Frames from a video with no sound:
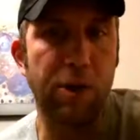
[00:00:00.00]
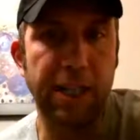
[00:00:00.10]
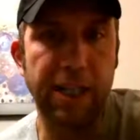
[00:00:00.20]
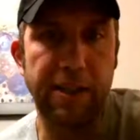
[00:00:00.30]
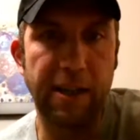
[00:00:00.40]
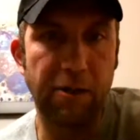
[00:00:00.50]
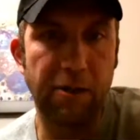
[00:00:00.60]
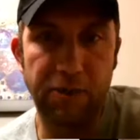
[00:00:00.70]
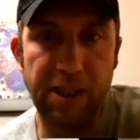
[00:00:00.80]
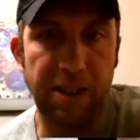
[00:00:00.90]
get there
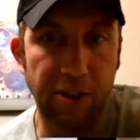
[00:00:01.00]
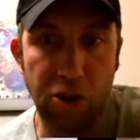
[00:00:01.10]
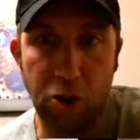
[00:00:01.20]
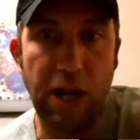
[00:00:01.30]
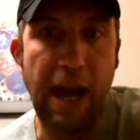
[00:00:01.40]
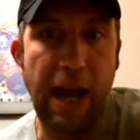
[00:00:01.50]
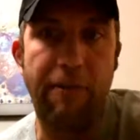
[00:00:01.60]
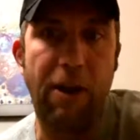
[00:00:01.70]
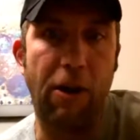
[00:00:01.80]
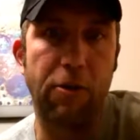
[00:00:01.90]
instead of 2.5
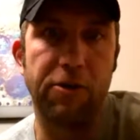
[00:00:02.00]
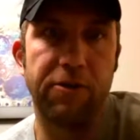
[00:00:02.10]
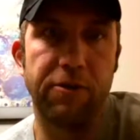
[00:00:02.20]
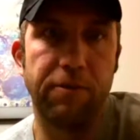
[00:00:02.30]
hours.